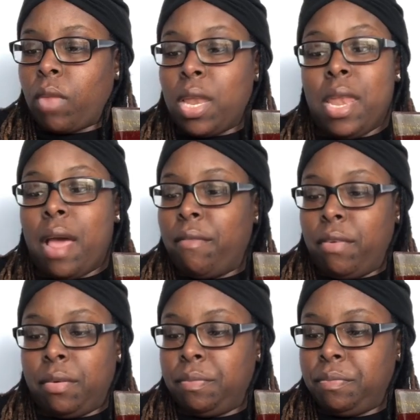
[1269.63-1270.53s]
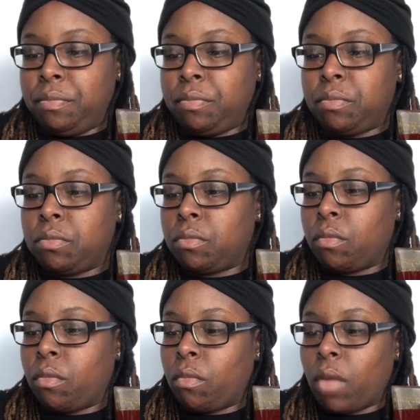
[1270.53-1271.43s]
Never.
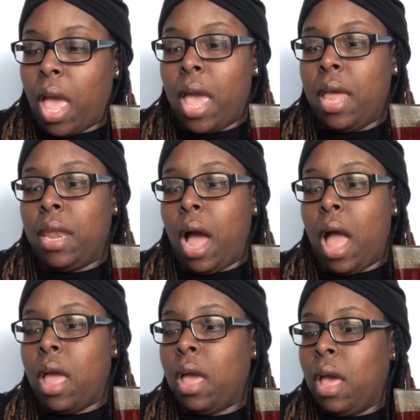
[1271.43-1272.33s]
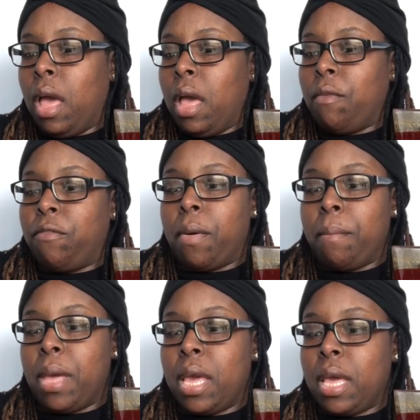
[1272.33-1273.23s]
And for
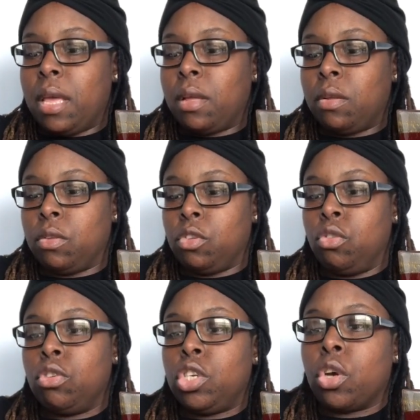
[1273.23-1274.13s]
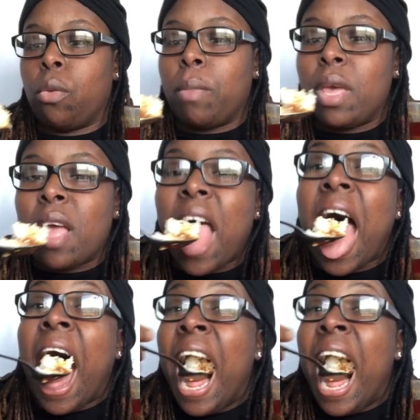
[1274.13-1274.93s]
me, you show me